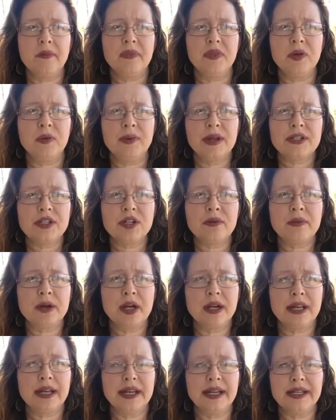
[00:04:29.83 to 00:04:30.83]
The rental
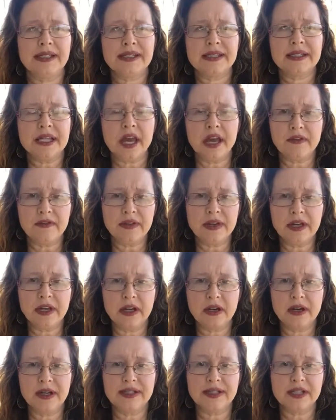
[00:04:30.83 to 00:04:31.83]
market is tough
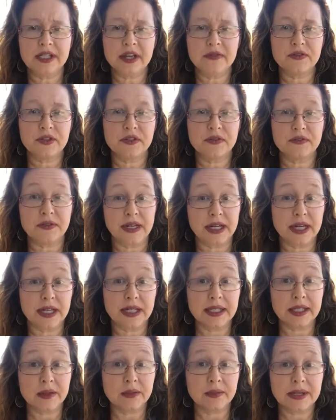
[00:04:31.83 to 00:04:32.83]
here. It's tough to
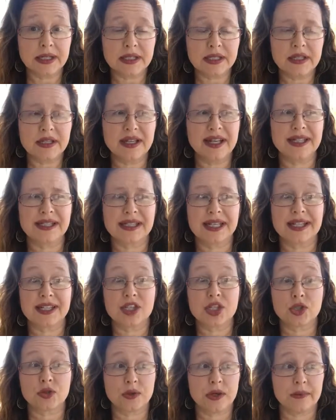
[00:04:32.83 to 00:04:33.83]
find a rental. It's
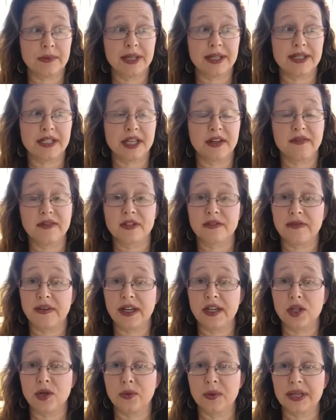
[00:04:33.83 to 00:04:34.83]
extremely tough to
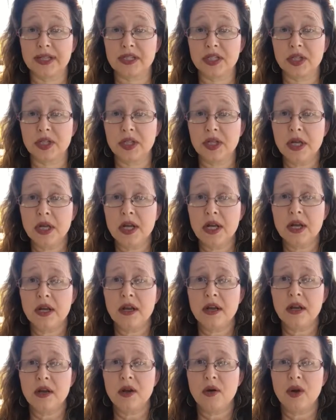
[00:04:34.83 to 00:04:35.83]
find a rental
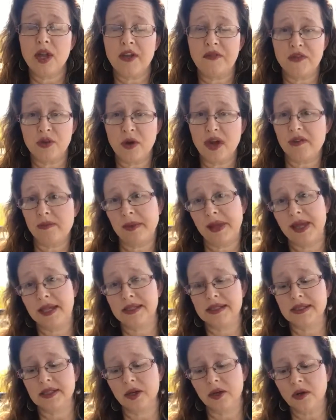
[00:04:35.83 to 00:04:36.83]
if you have
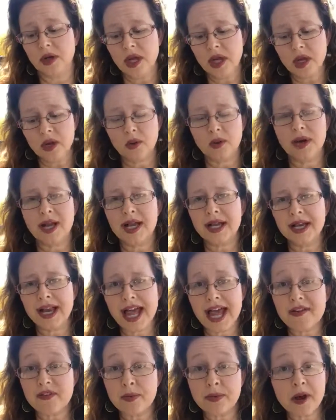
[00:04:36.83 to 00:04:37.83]
pets. So we're not going to
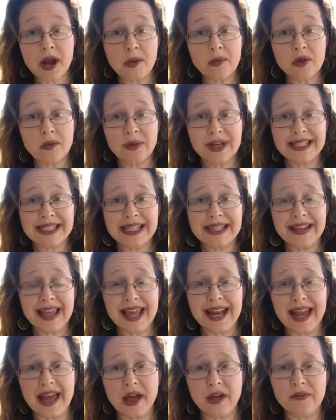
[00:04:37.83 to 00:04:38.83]
have a problem renting
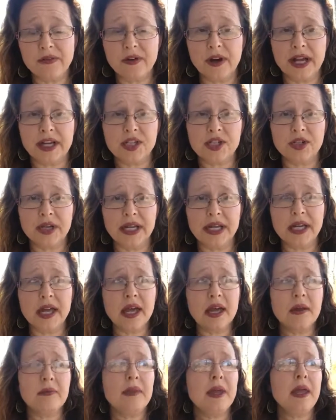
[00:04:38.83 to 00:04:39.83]
that out for extra
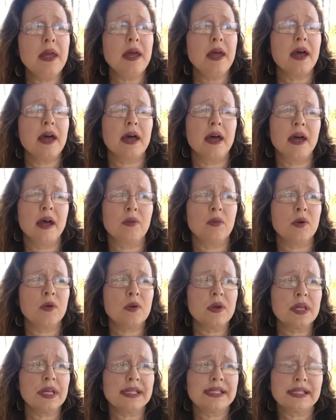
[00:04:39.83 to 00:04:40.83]
income. We're
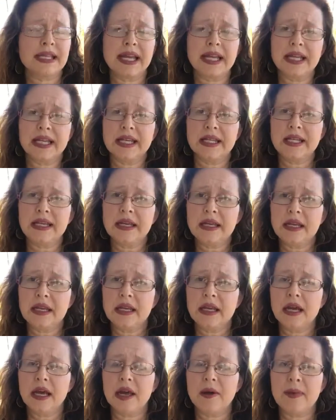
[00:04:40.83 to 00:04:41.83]
real excited
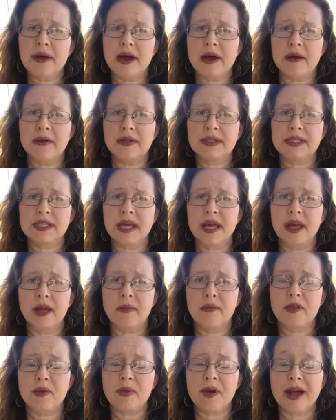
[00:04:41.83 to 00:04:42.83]
about
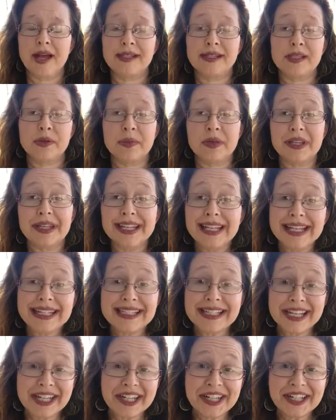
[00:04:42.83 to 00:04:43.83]
the possibilities
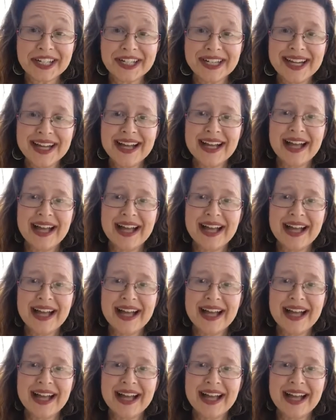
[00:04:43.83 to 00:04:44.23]
here.